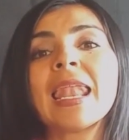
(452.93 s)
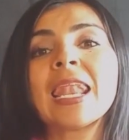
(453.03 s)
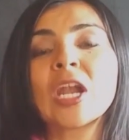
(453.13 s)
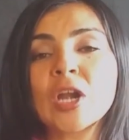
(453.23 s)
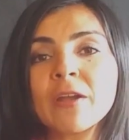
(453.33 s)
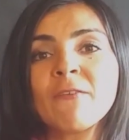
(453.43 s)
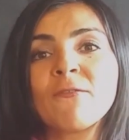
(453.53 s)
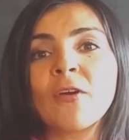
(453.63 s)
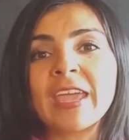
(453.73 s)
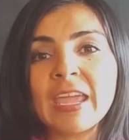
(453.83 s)
learn
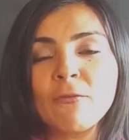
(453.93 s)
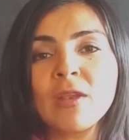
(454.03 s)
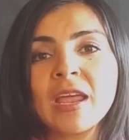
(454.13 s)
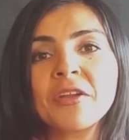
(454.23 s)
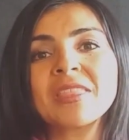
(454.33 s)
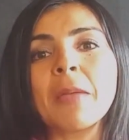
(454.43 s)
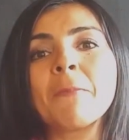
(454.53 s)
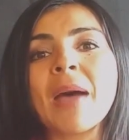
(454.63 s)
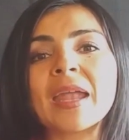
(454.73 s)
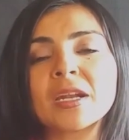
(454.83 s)
vocabulary
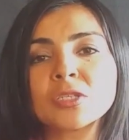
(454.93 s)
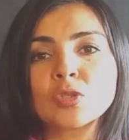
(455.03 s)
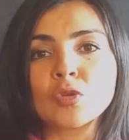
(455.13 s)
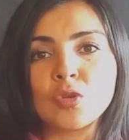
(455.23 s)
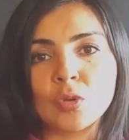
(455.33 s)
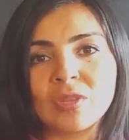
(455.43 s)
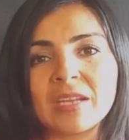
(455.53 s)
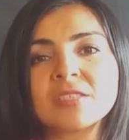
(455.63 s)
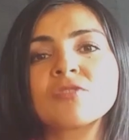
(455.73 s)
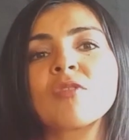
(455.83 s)
that matters to you,
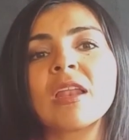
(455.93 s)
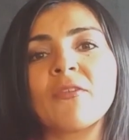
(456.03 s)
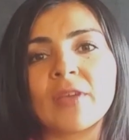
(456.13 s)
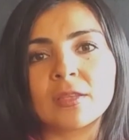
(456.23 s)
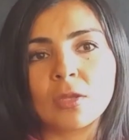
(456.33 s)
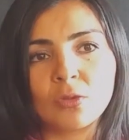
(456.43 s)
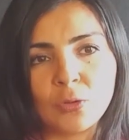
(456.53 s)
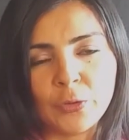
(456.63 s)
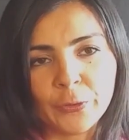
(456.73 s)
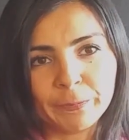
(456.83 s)
that is relevant
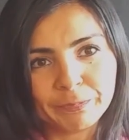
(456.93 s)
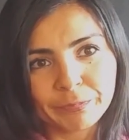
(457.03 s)
to you.